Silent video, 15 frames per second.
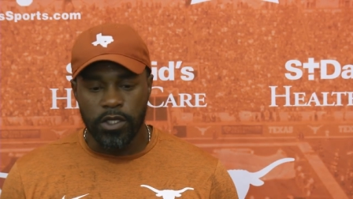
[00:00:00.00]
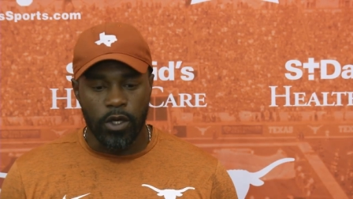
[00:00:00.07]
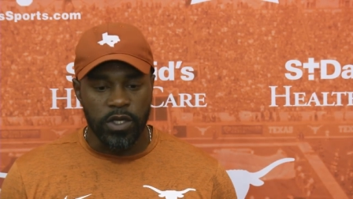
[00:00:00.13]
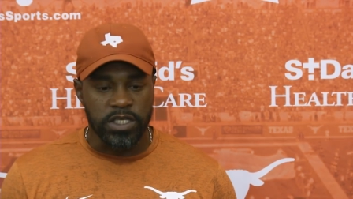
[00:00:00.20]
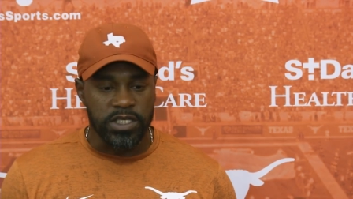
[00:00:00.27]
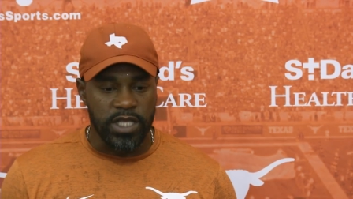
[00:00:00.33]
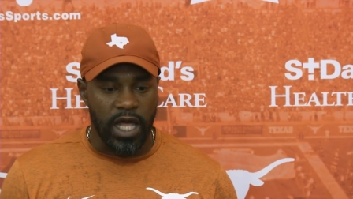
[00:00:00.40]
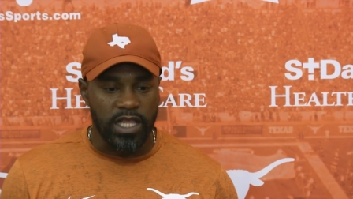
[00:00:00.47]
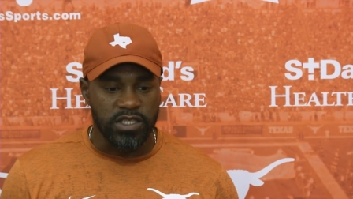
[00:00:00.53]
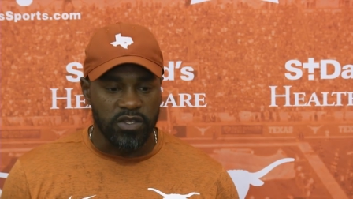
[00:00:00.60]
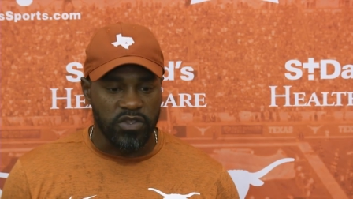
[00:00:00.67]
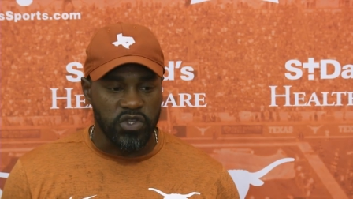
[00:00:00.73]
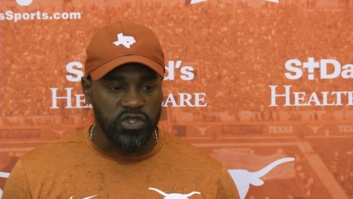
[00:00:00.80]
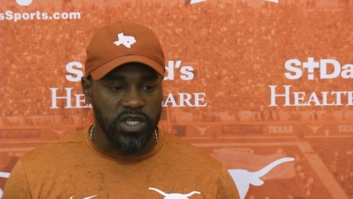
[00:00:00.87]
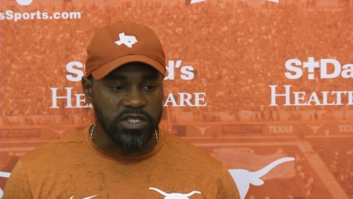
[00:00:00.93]
you know, his knowledge
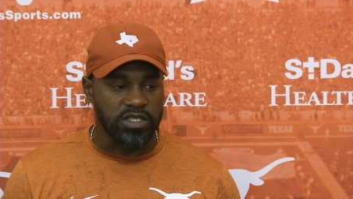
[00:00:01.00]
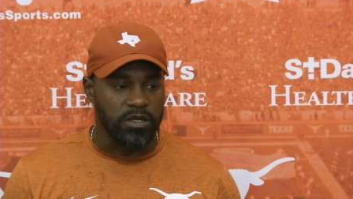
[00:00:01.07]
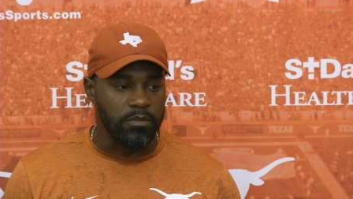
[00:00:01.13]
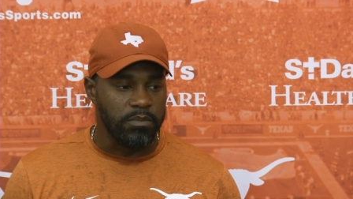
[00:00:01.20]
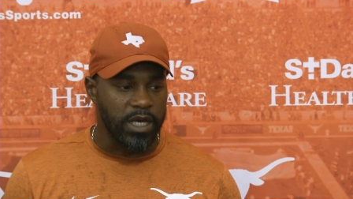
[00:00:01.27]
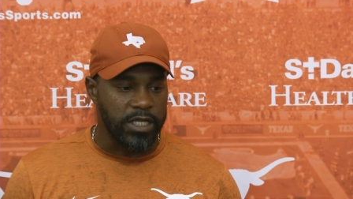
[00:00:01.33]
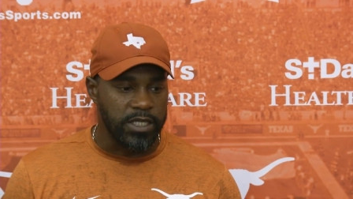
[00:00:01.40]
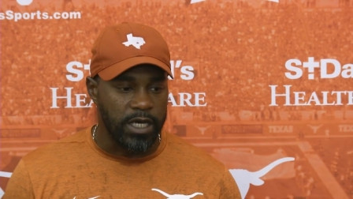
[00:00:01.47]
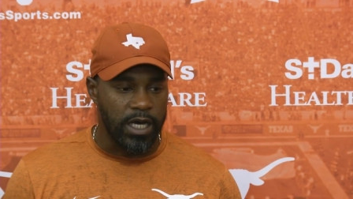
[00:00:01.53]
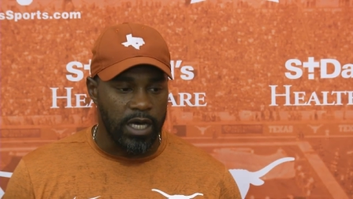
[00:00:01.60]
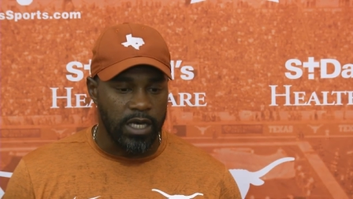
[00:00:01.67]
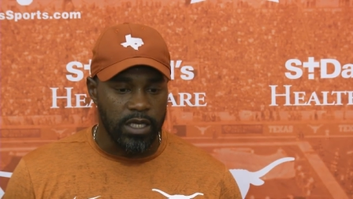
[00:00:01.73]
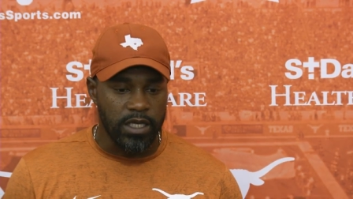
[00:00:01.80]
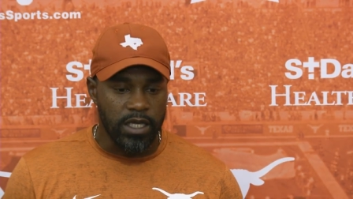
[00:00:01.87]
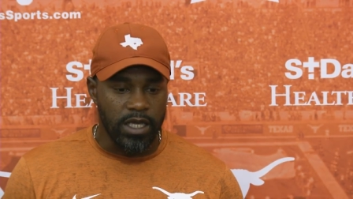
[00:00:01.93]
of the system.
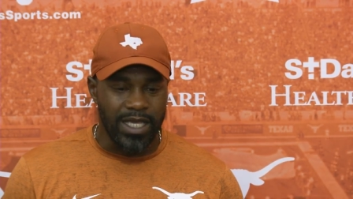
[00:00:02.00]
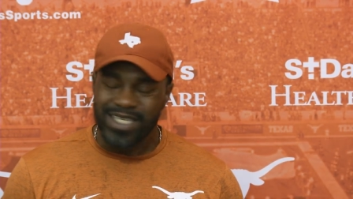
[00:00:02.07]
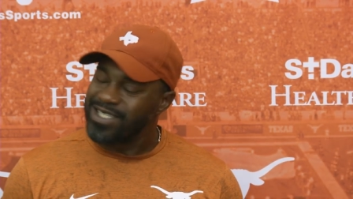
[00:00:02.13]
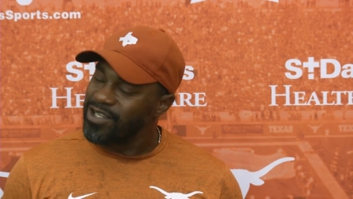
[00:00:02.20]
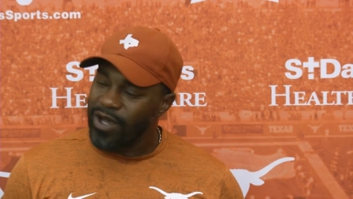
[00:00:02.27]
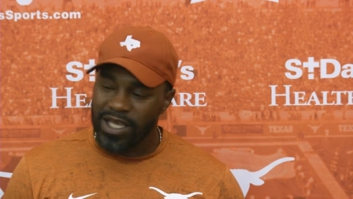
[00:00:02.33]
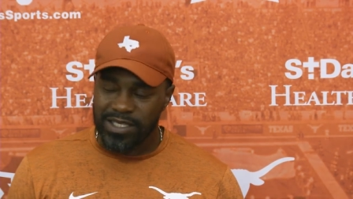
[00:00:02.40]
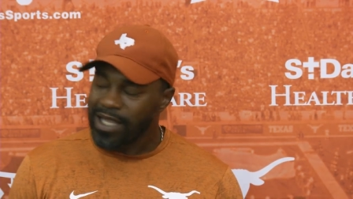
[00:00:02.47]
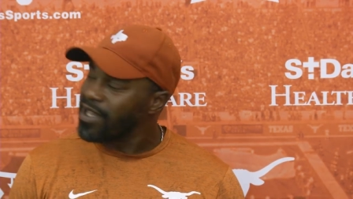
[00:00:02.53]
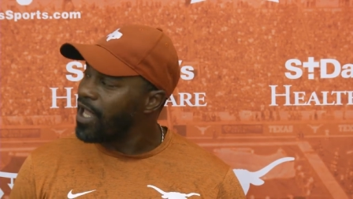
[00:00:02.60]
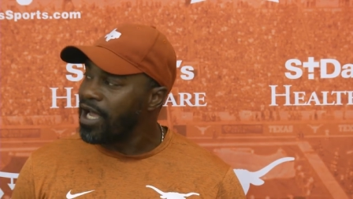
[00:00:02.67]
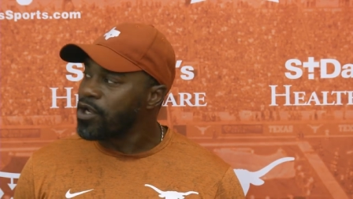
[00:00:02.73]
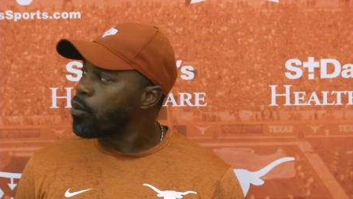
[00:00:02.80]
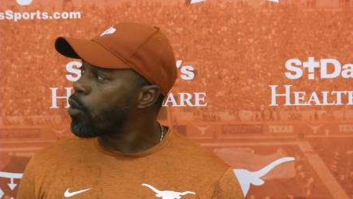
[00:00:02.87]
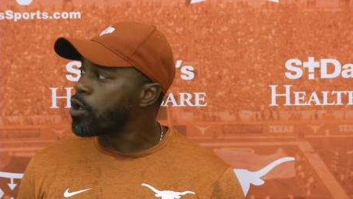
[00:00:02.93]
But he still has a
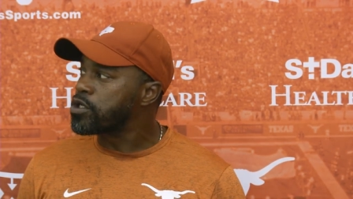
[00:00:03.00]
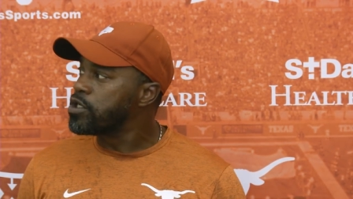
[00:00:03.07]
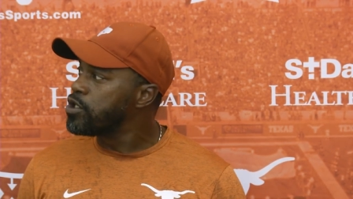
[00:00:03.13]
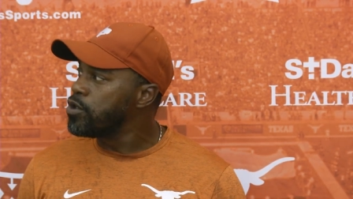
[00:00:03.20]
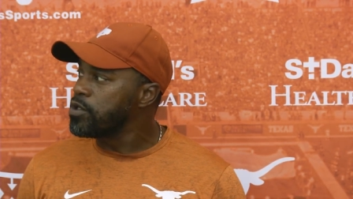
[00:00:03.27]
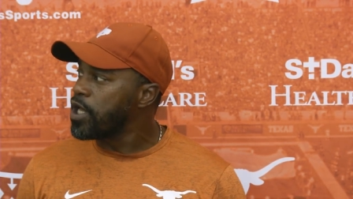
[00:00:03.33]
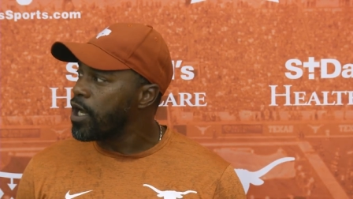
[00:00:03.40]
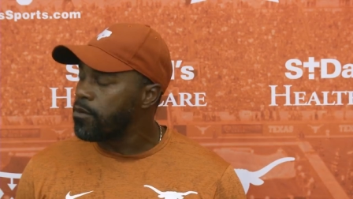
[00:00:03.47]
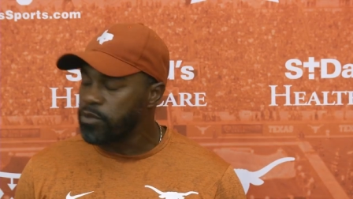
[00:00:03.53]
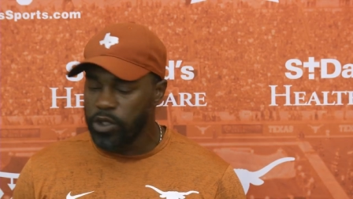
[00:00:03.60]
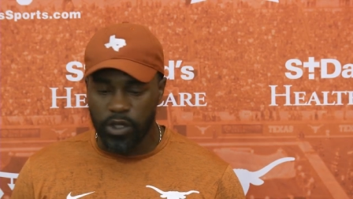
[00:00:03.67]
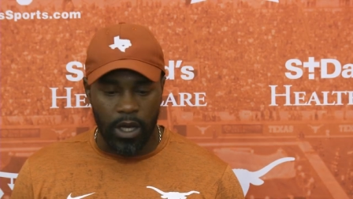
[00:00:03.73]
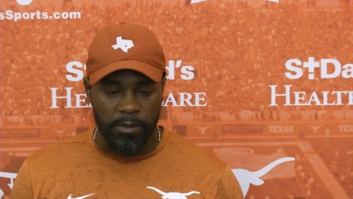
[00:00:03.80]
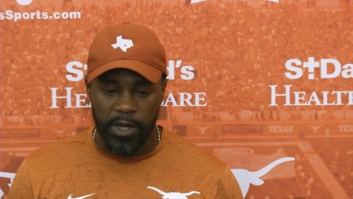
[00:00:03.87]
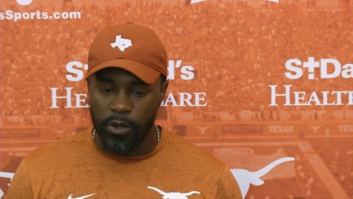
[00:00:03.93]
lot of work to do now.
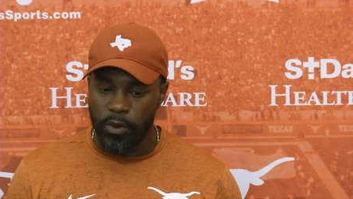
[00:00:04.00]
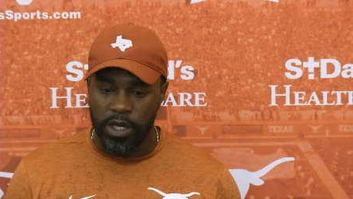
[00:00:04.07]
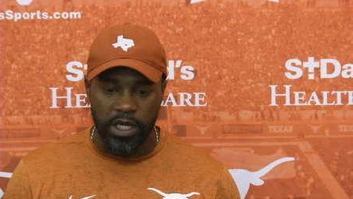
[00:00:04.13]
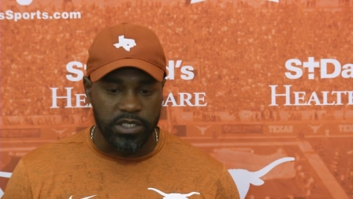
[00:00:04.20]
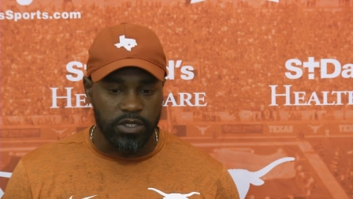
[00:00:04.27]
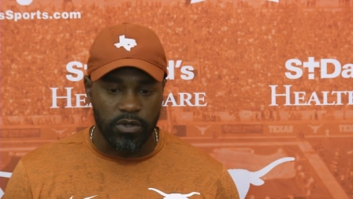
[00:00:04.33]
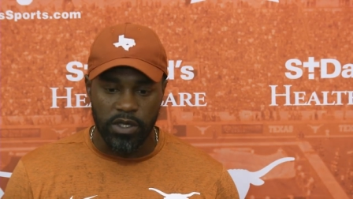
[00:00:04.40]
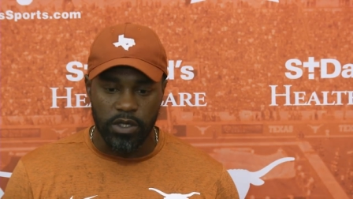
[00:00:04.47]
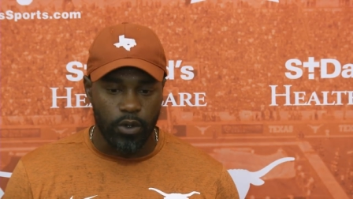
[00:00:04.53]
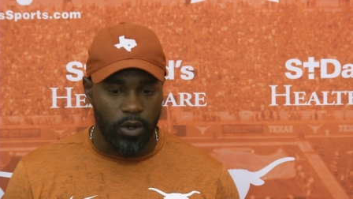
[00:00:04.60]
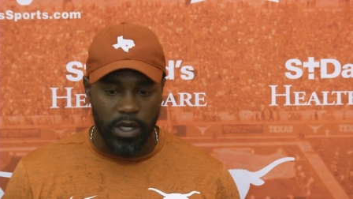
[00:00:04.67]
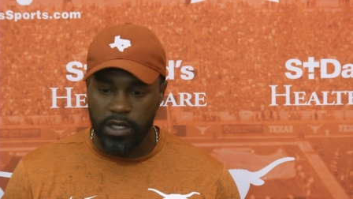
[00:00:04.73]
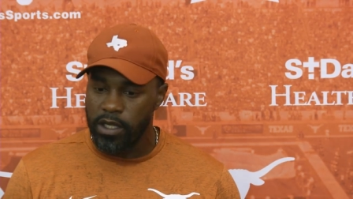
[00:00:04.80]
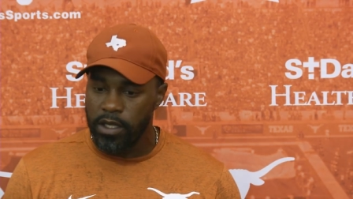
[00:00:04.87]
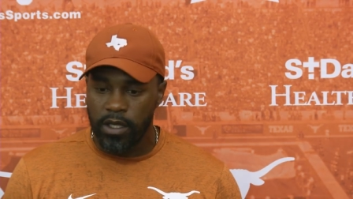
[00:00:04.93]
You know, I'm not ready to
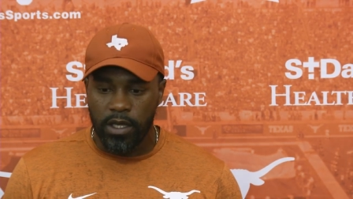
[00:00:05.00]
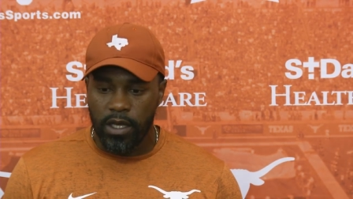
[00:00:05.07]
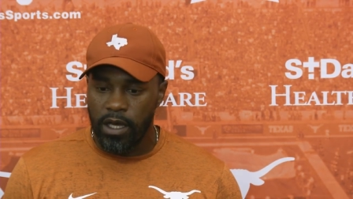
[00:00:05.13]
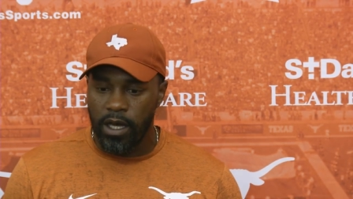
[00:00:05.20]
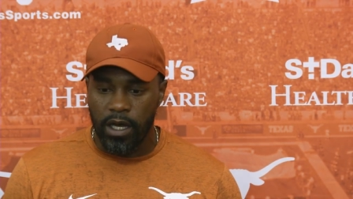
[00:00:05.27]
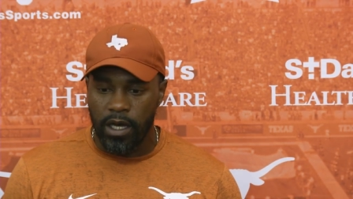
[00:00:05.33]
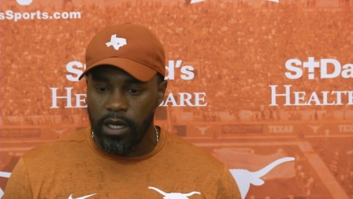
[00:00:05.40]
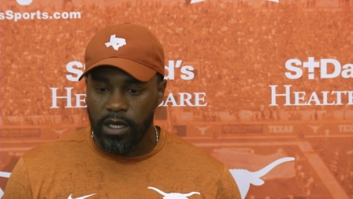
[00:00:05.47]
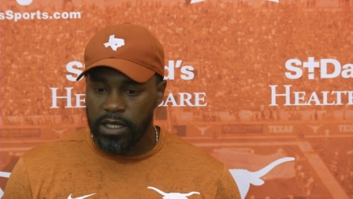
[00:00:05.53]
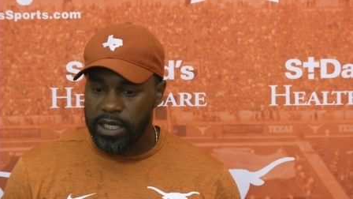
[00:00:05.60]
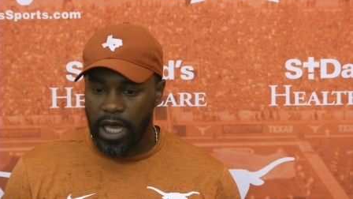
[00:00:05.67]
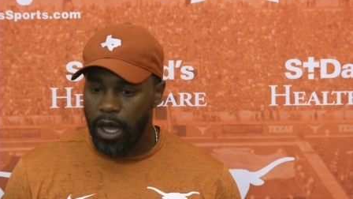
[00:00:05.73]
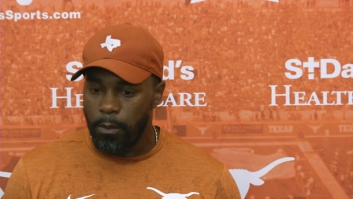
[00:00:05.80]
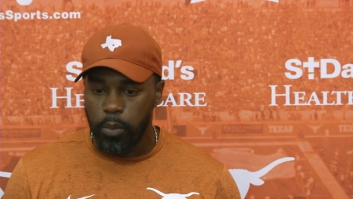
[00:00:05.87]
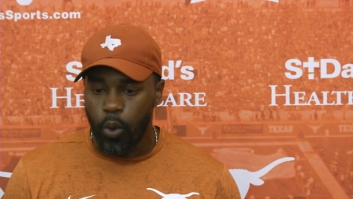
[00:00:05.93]
anoint
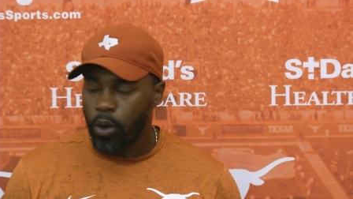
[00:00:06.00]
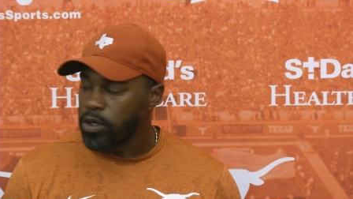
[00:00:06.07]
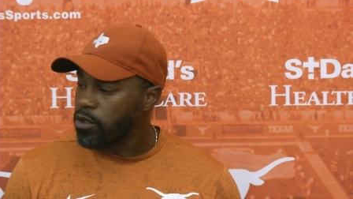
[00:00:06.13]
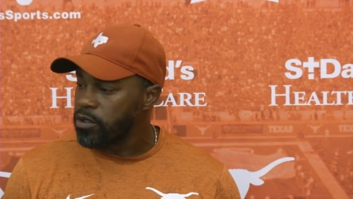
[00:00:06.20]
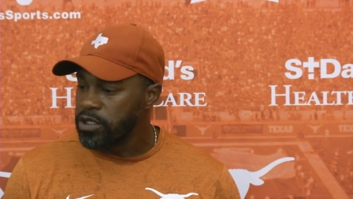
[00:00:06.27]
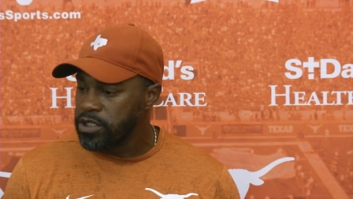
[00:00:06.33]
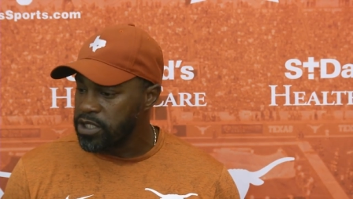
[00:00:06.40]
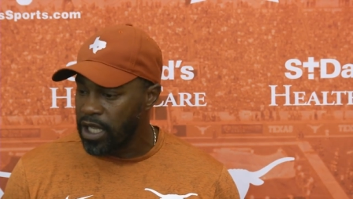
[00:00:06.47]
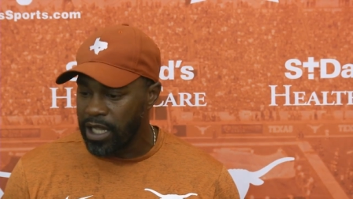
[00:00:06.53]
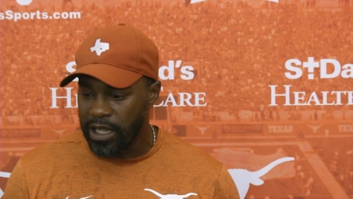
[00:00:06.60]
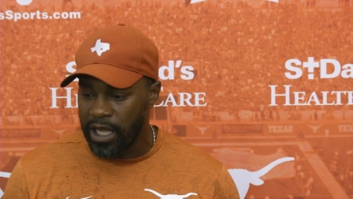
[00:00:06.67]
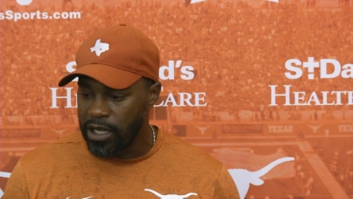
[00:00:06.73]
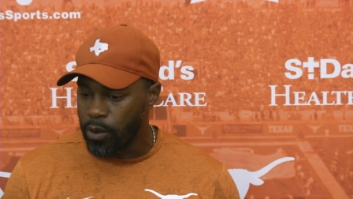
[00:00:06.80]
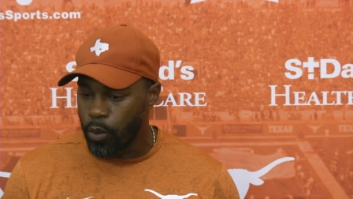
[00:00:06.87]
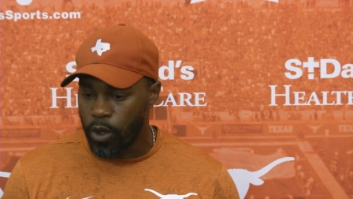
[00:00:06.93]
Kyle Porter. He's got a
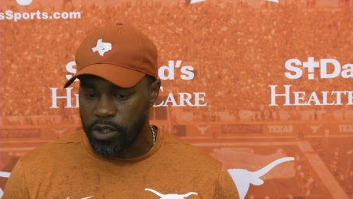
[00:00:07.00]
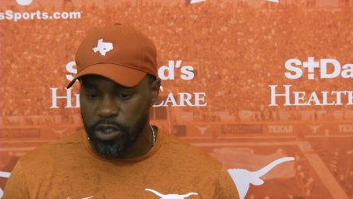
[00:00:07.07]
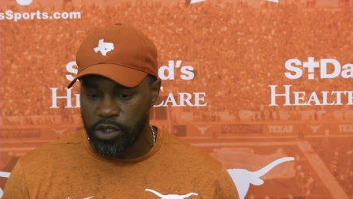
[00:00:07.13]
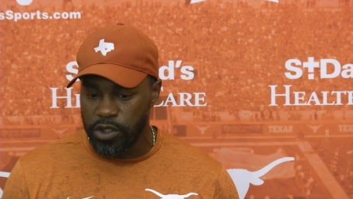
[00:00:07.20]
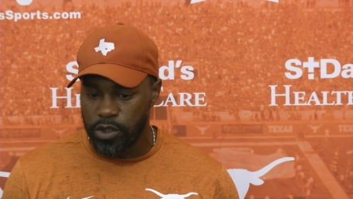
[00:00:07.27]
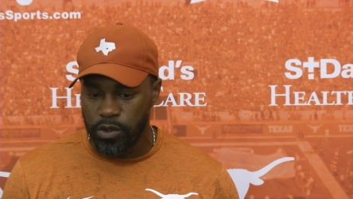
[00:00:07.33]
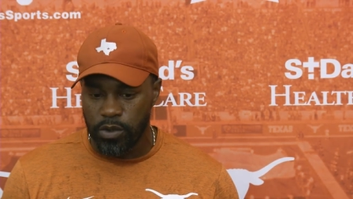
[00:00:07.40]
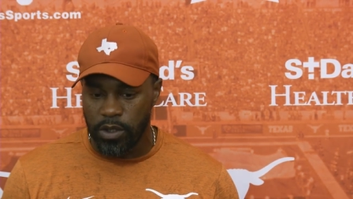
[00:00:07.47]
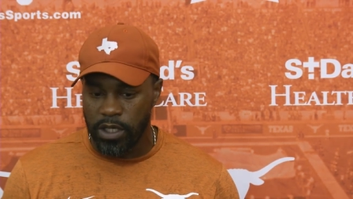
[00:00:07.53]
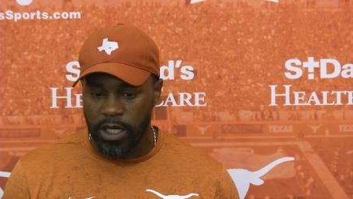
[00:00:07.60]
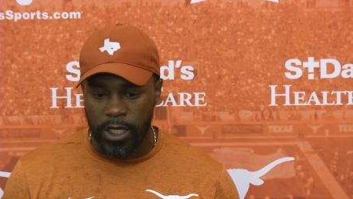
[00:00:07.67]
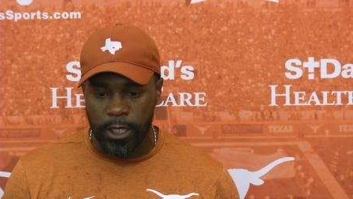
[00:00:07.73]
lot of work to do.